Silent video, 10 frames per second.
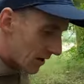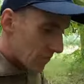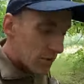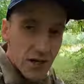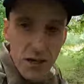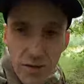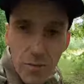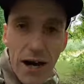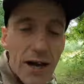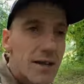a piece of
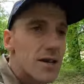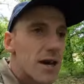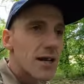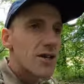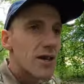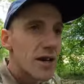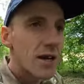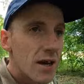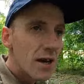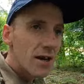abandoned
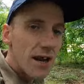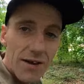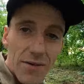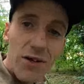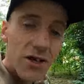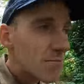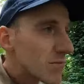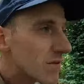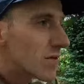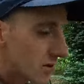history never seen
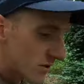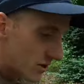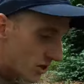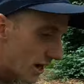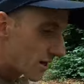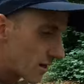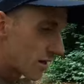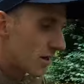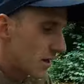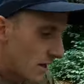before on the channel.